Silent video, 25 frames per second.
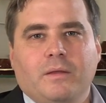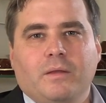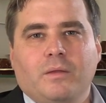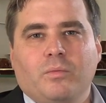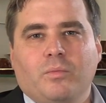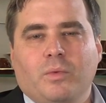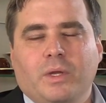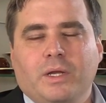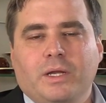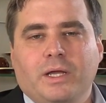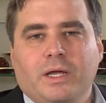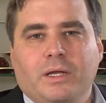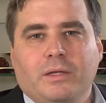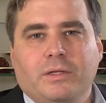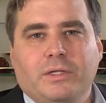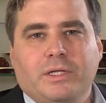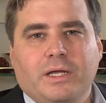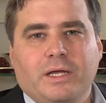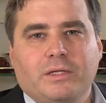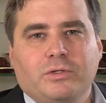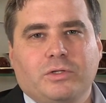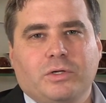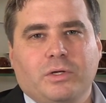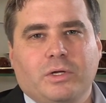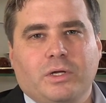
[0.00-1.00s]
What else
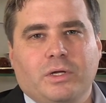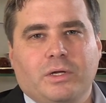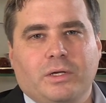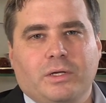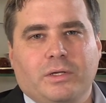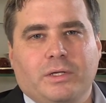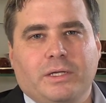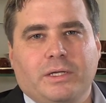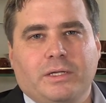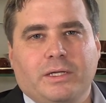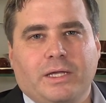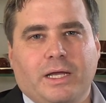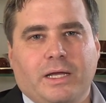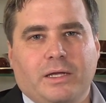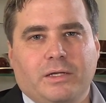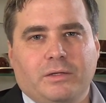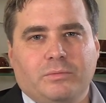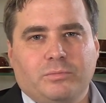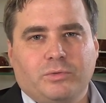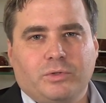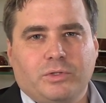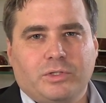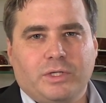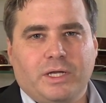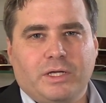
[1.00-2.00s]
has occurred in data
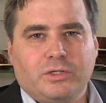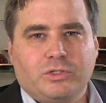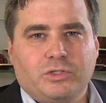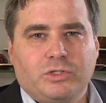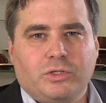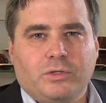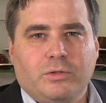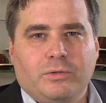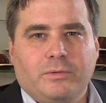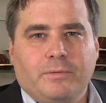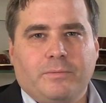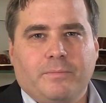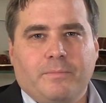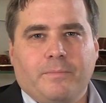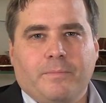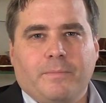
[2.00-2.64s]
protection?